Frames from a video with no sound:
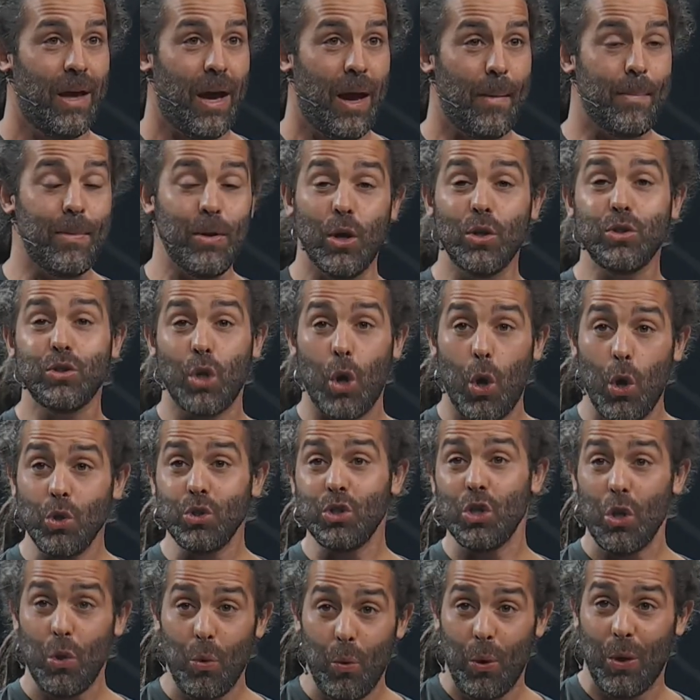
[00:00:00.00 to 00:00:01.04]
I mean, those
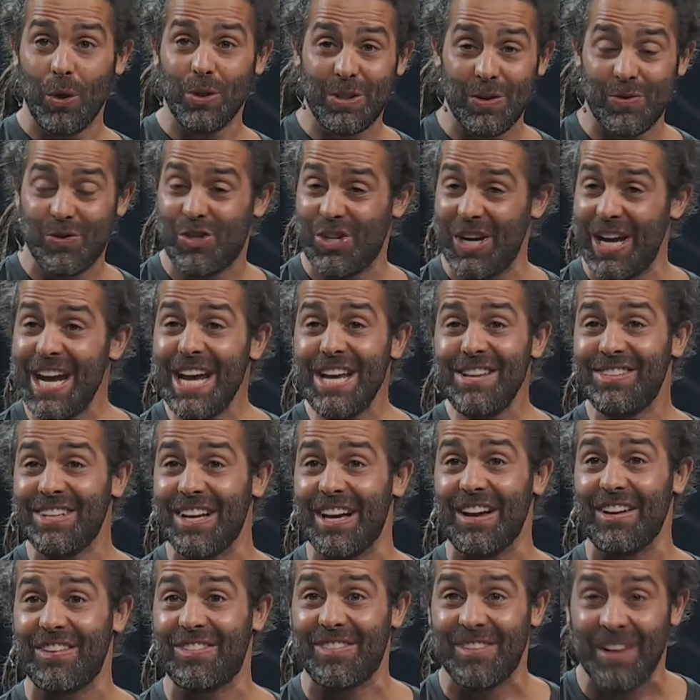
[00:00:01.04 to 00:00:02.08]
are the words of
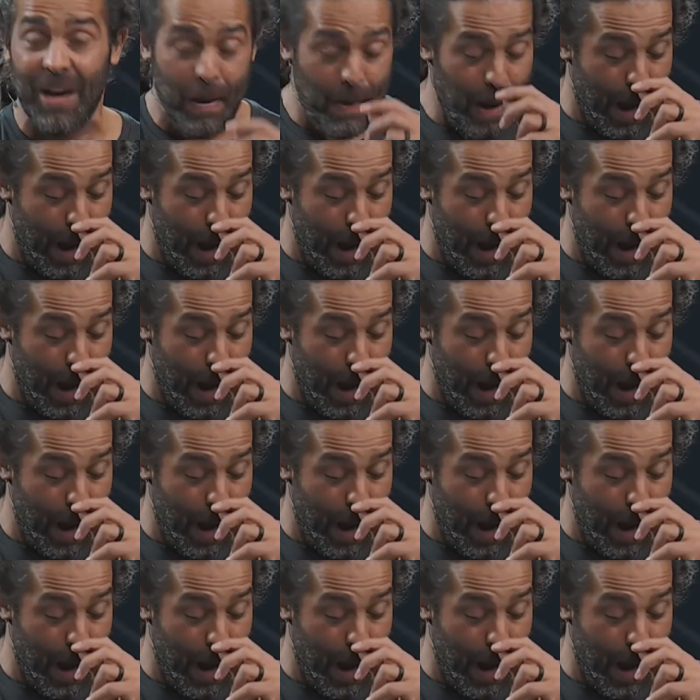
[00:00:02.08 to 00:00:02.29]
Jesus.